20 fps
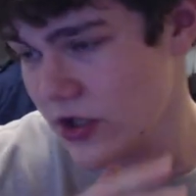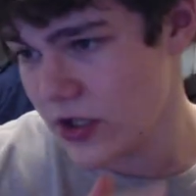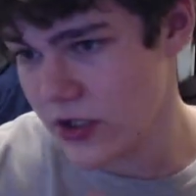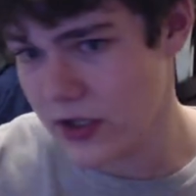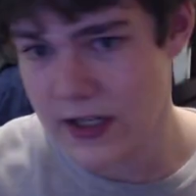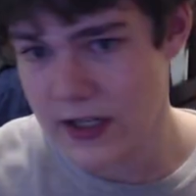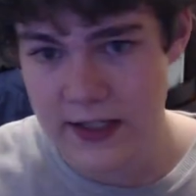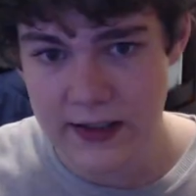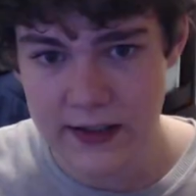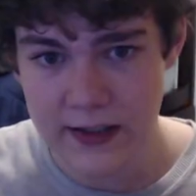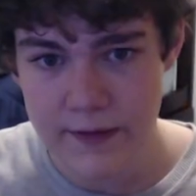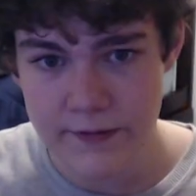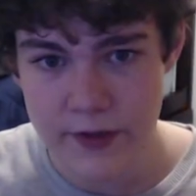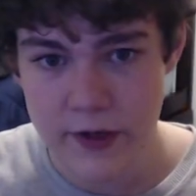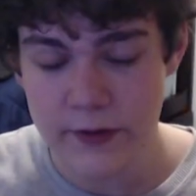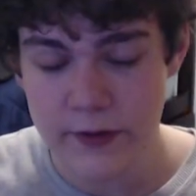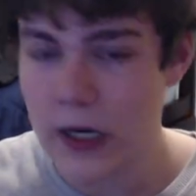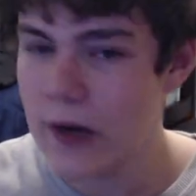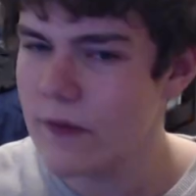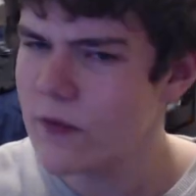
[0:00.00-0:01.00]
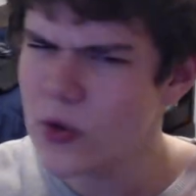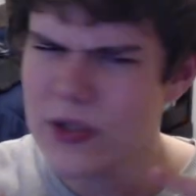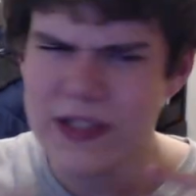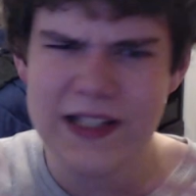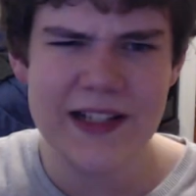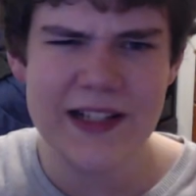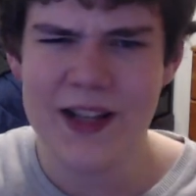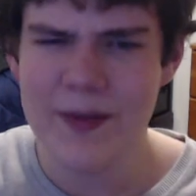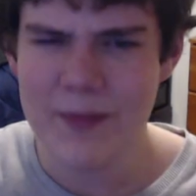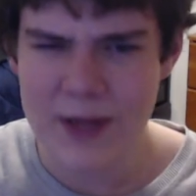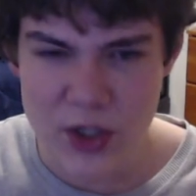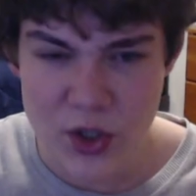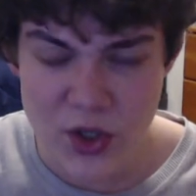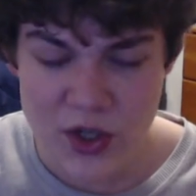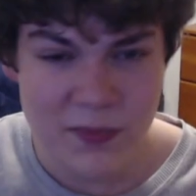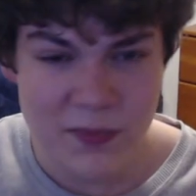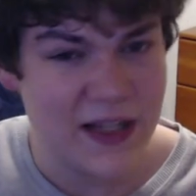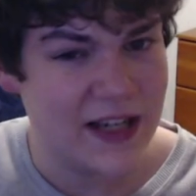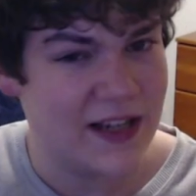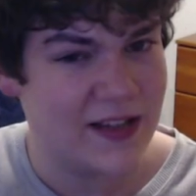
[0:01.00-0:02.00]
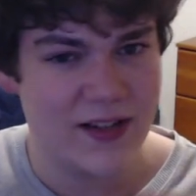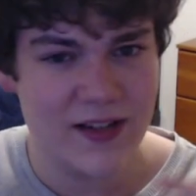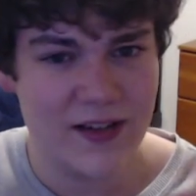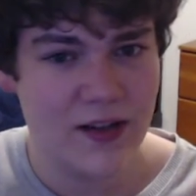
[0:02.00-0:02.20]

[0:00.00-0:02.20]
you eat it left over, of course it's going to be good because